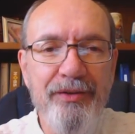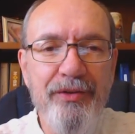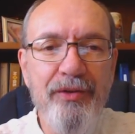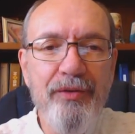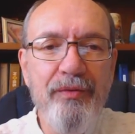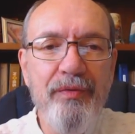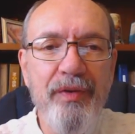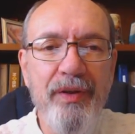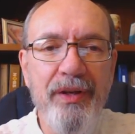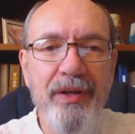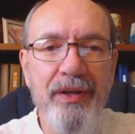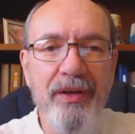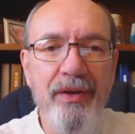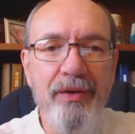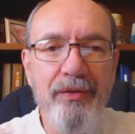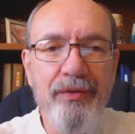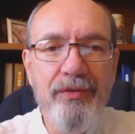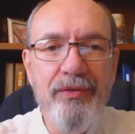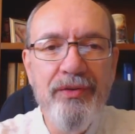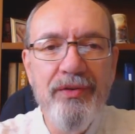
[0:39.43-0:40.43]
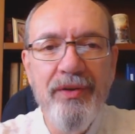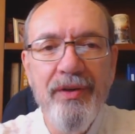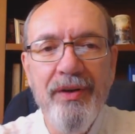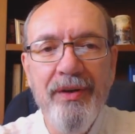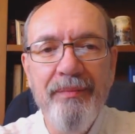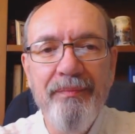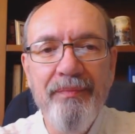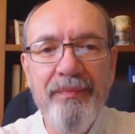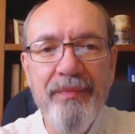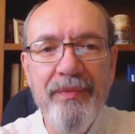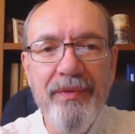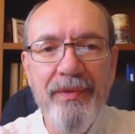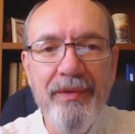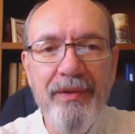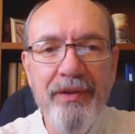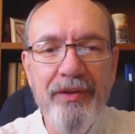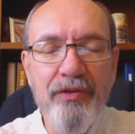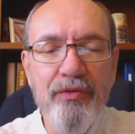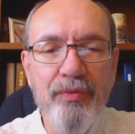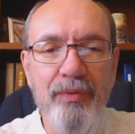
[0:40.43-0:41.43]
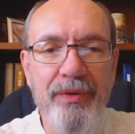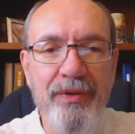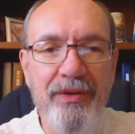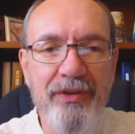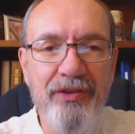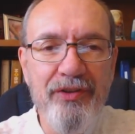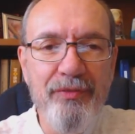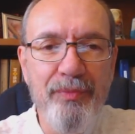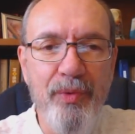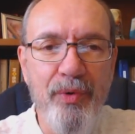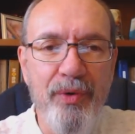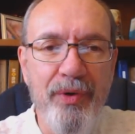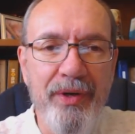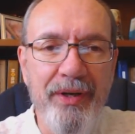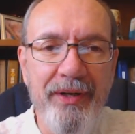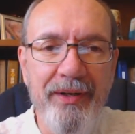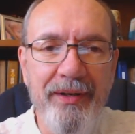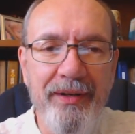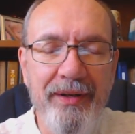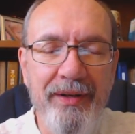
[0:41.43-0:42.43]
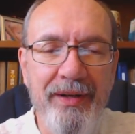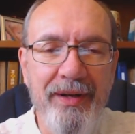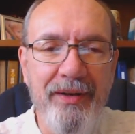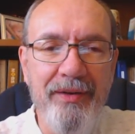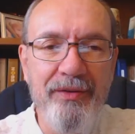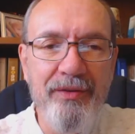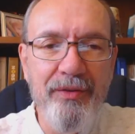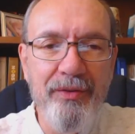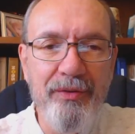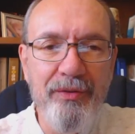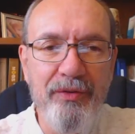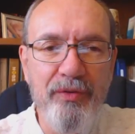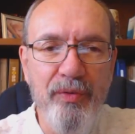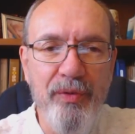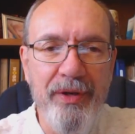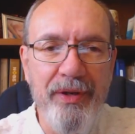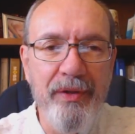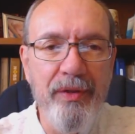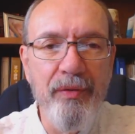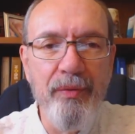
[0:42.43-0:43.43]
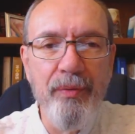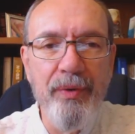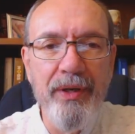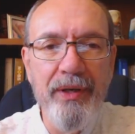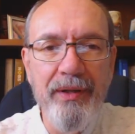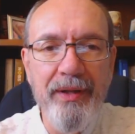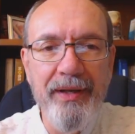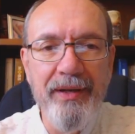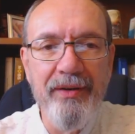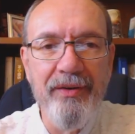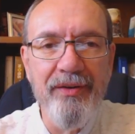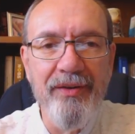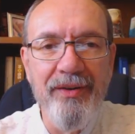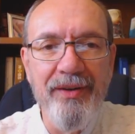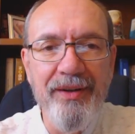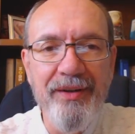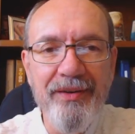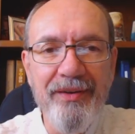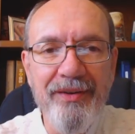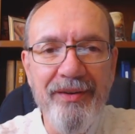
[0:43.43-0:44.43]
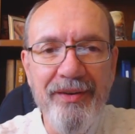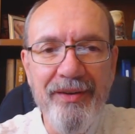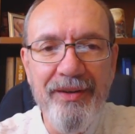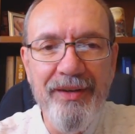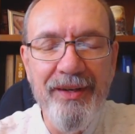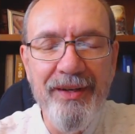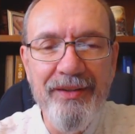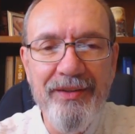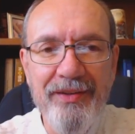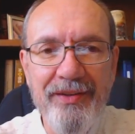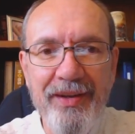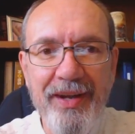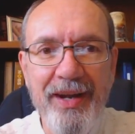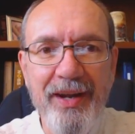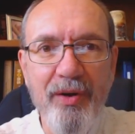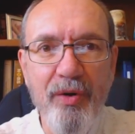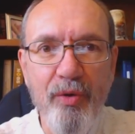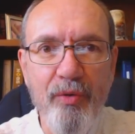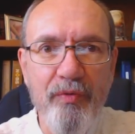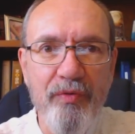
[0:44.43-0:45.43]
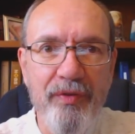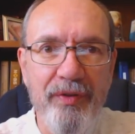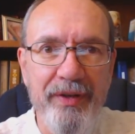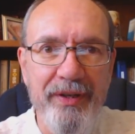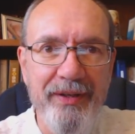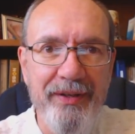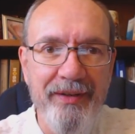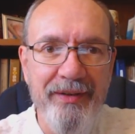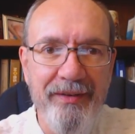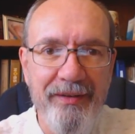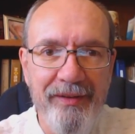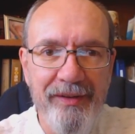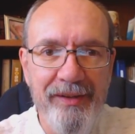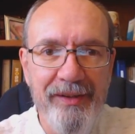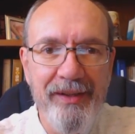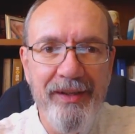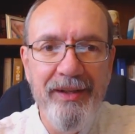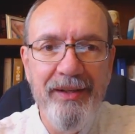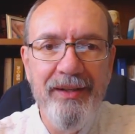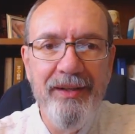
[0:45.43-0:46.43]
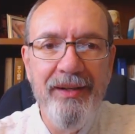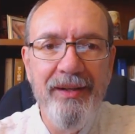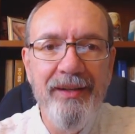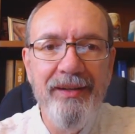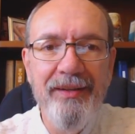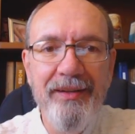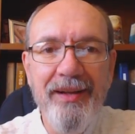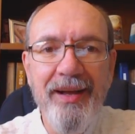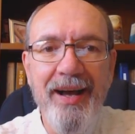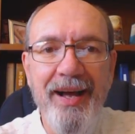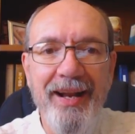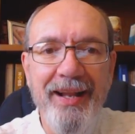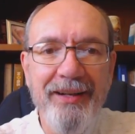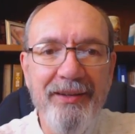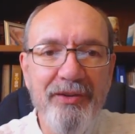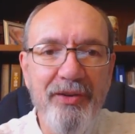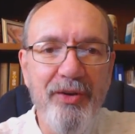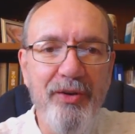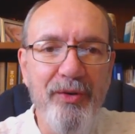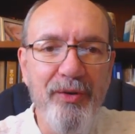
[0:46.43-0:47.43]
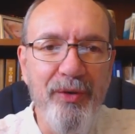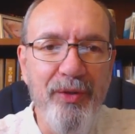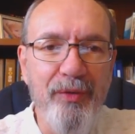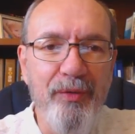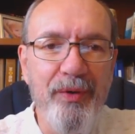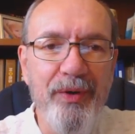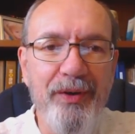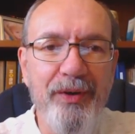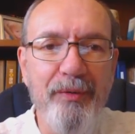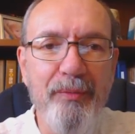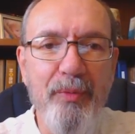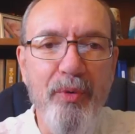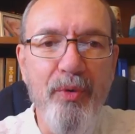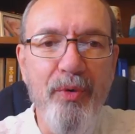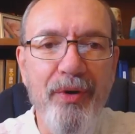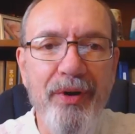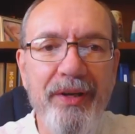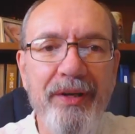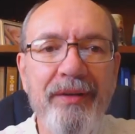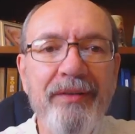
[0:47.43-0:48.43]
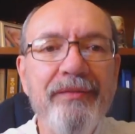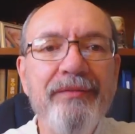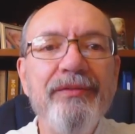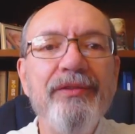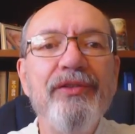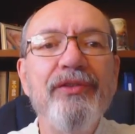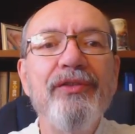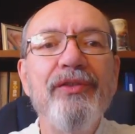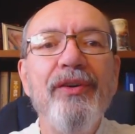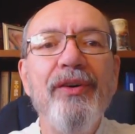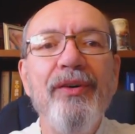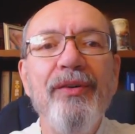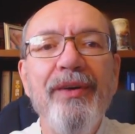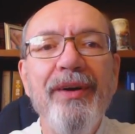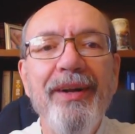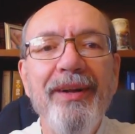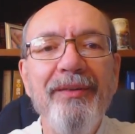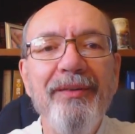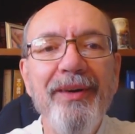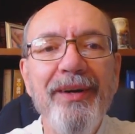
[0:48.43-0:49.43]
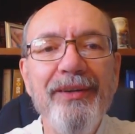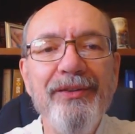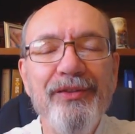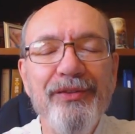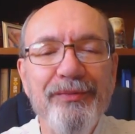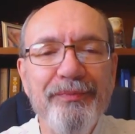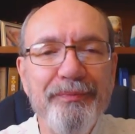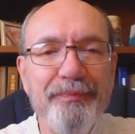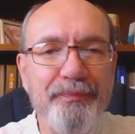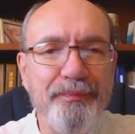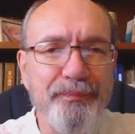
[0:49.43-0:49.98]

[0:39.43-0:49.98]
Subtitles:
two videos, this one this morning, and I'll do 23 later on today, hopefully not at 2 or 3 in the morning. So anyways,